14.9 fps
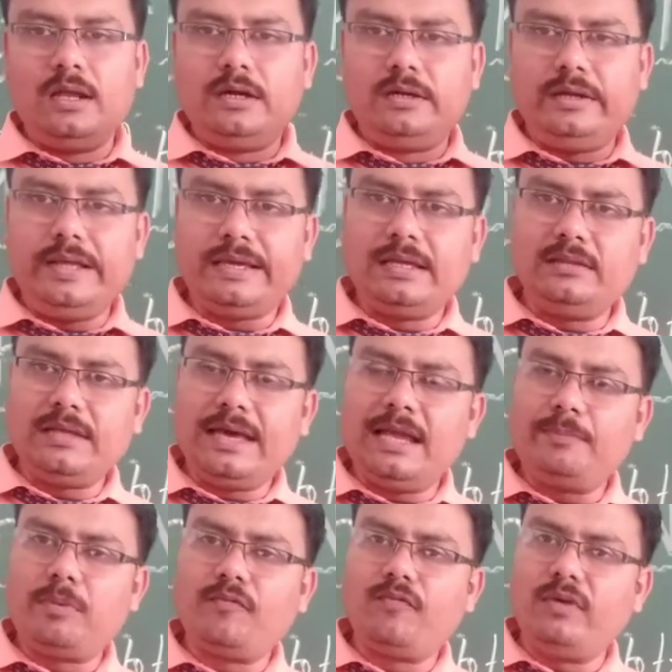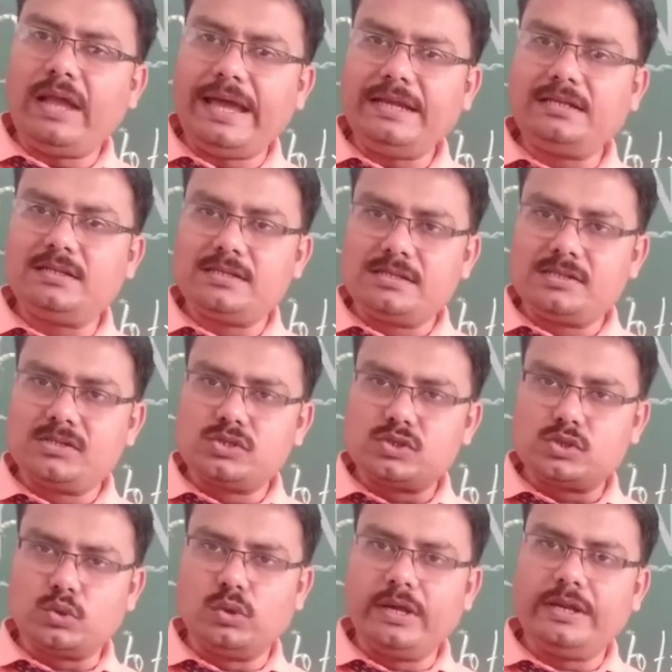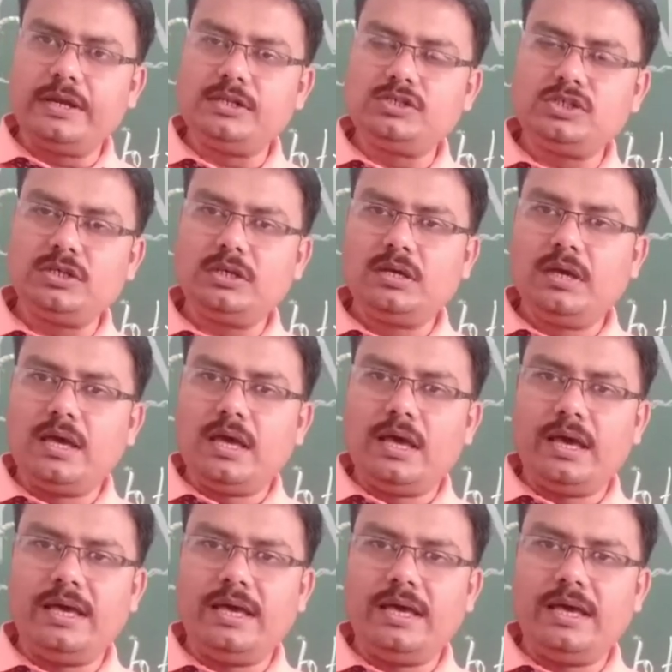taking the help of light, solar energy,